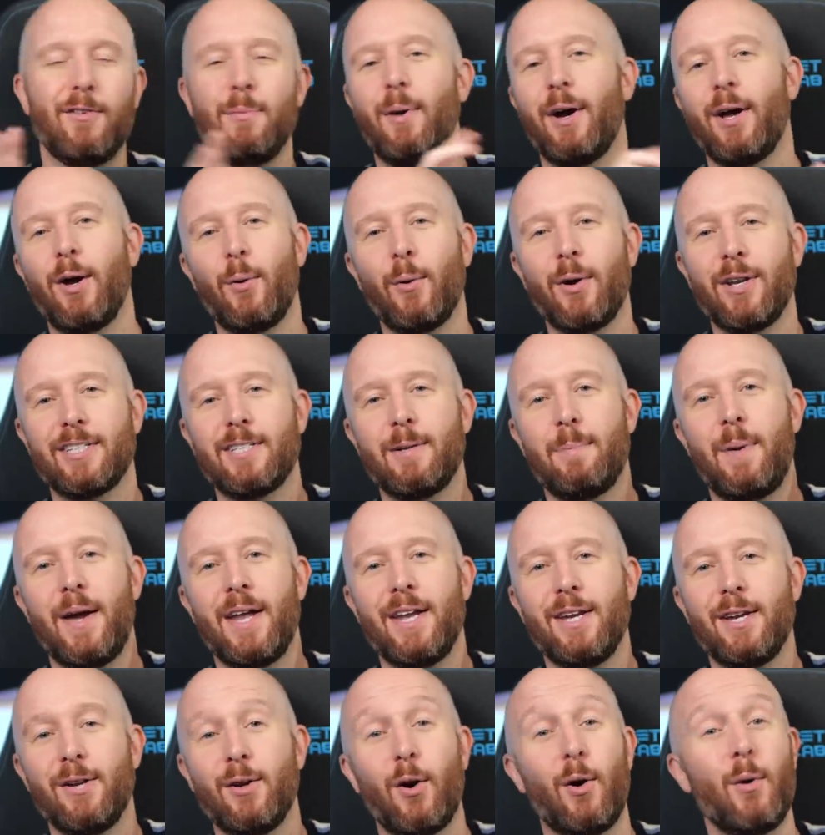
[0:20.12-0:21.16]
you my honest
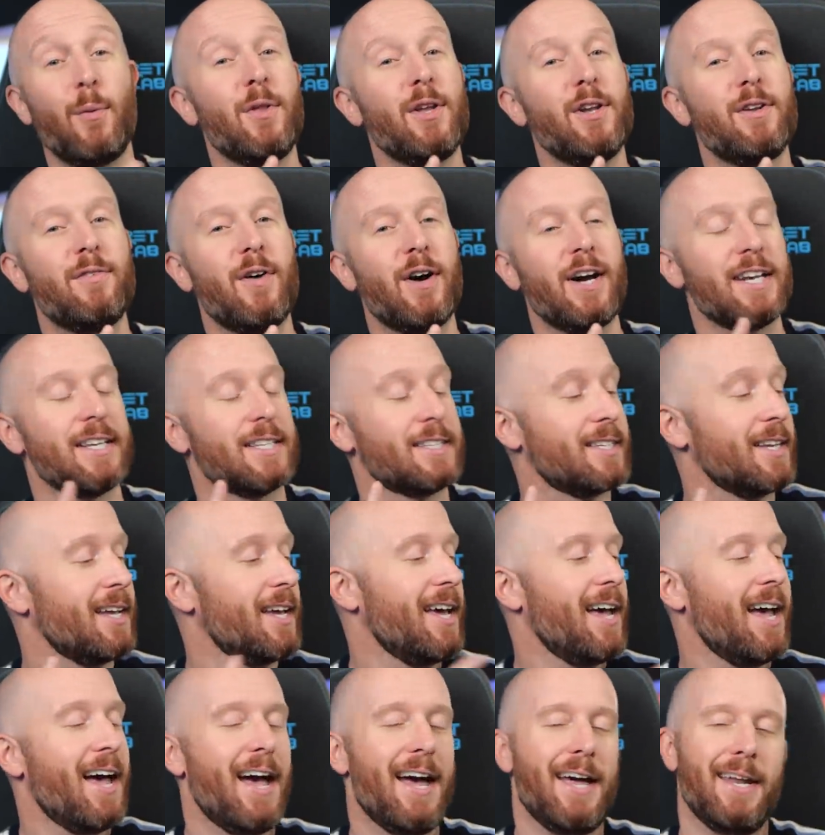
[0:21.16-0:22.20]
opinion on the device
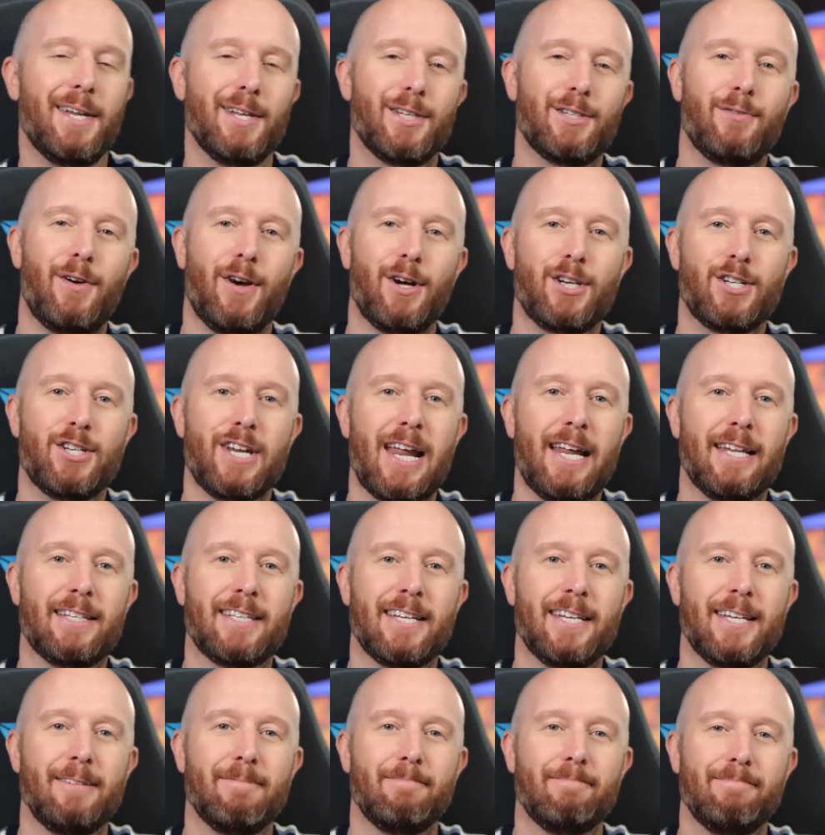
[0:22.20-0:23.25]
and its
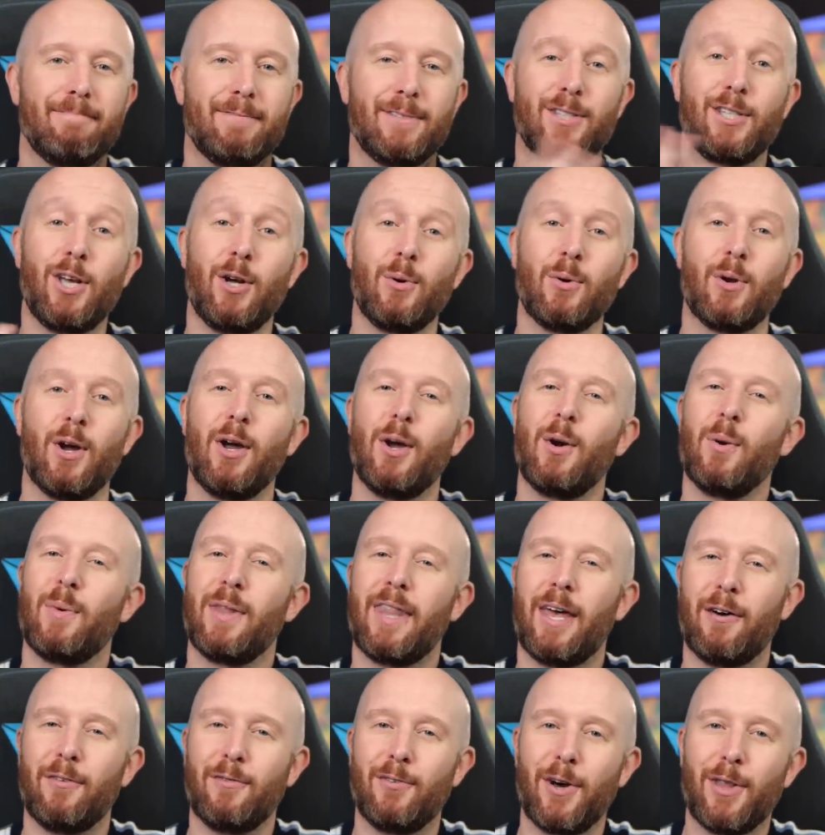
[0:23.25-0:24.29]
functionality. So,
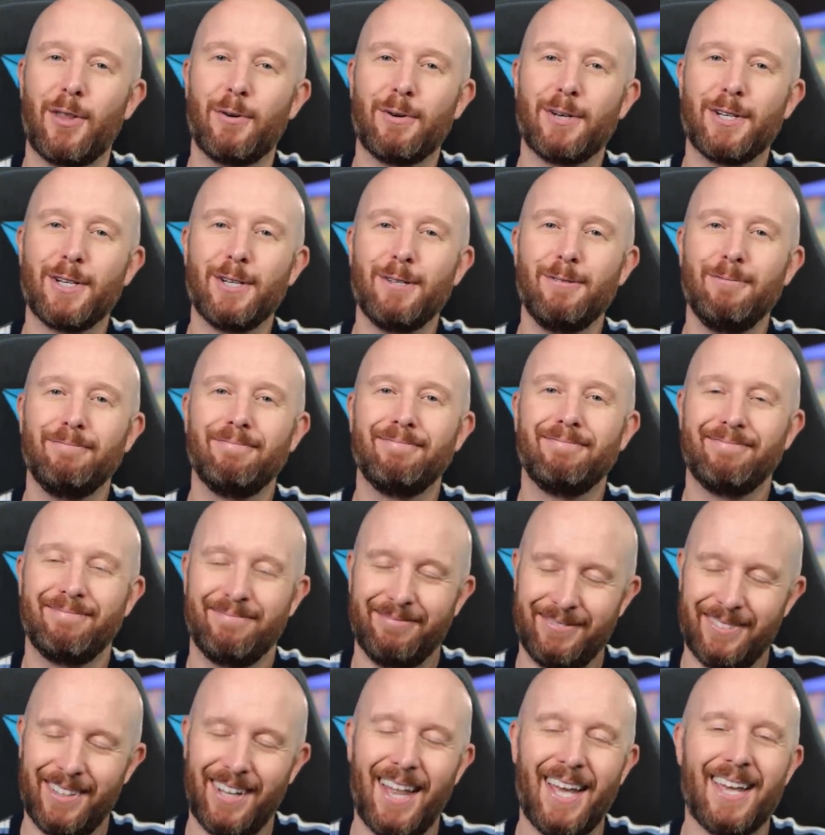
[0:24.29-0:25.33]
without further ado,
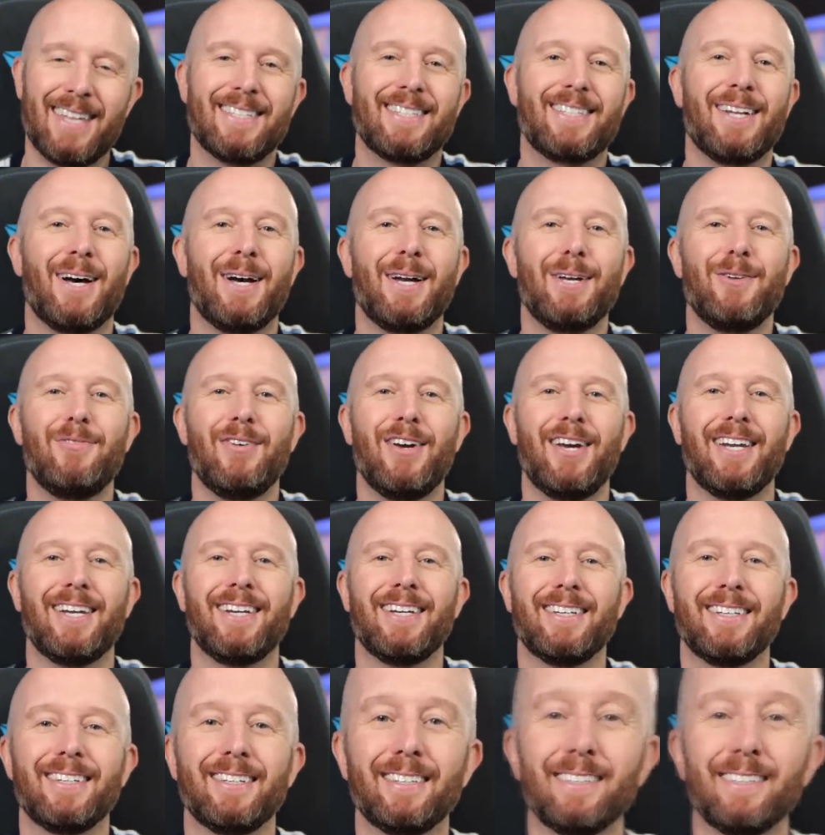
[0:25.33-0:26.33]
let's dive in.